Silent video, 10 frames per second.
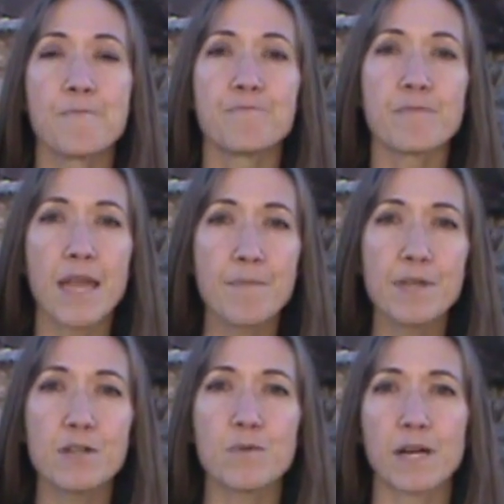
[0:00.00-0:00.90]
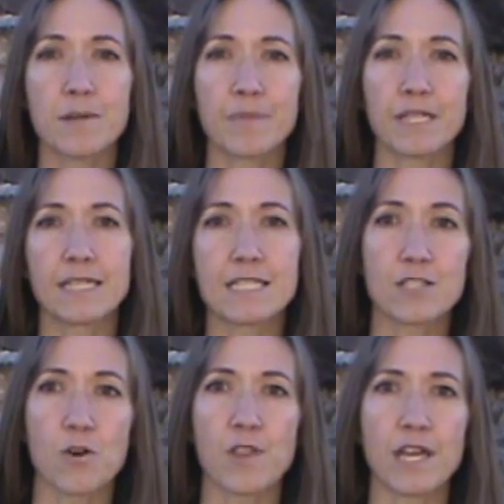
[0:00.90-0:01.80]
Maybe you want to build it
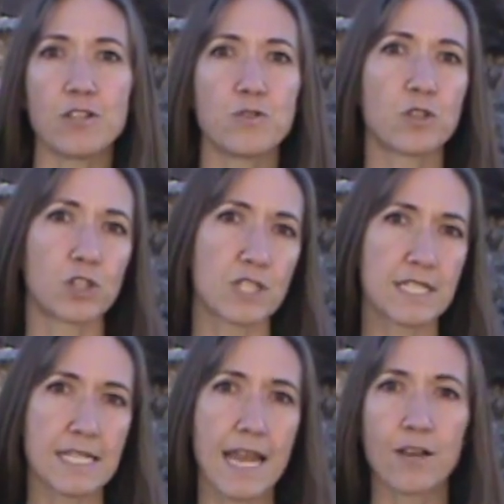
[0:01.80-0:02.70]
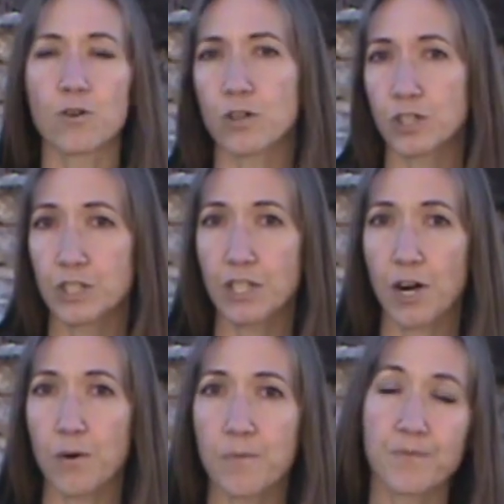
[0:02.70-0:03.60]
so that you could stay or could
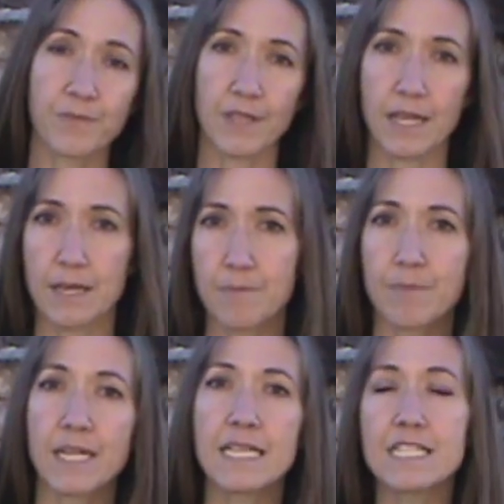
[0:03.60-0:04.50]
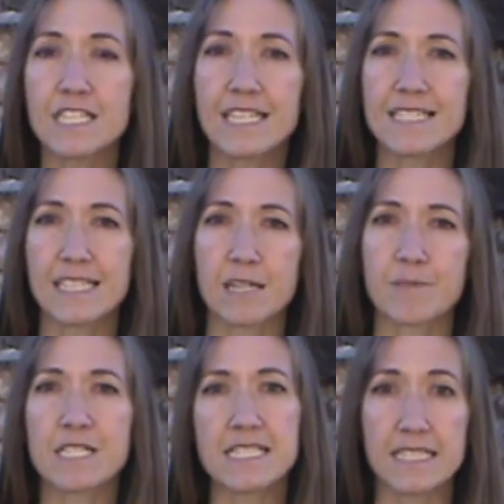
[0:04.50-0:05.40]
go, but each kit's going to
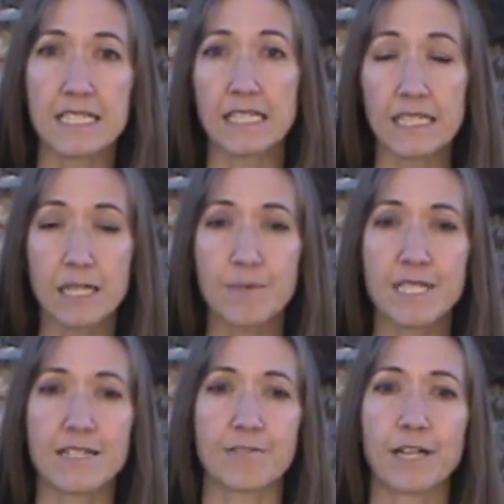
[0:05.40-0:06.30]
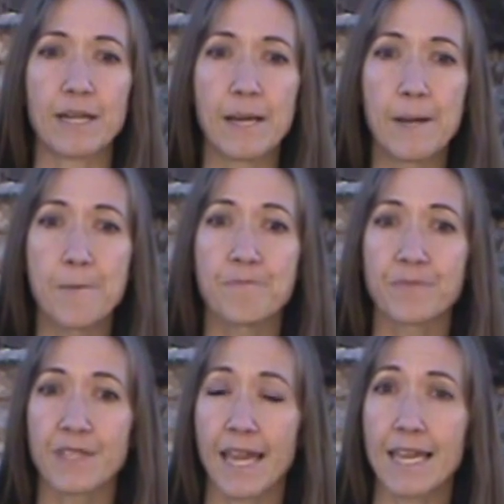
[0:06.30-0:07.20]
be just a little bit different.
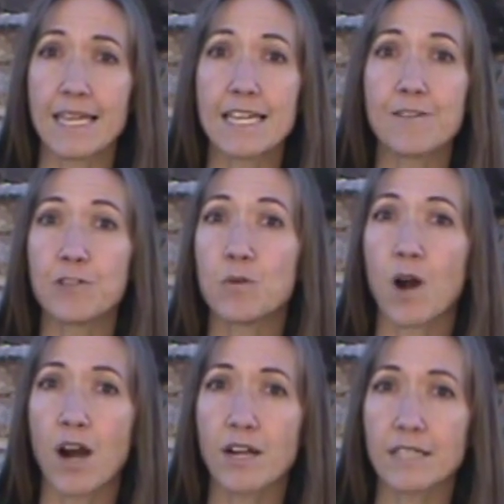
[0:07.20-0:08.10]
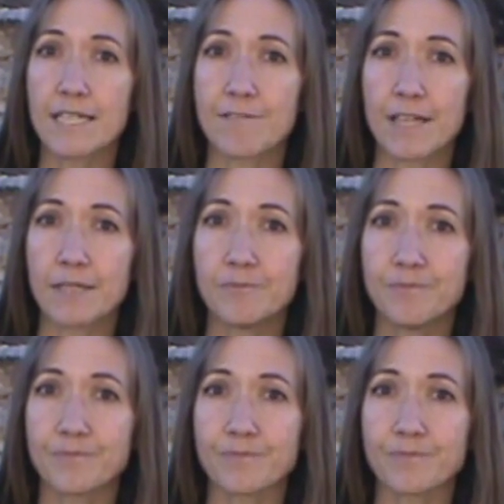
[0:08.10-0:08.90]
Okay, if you are leaving,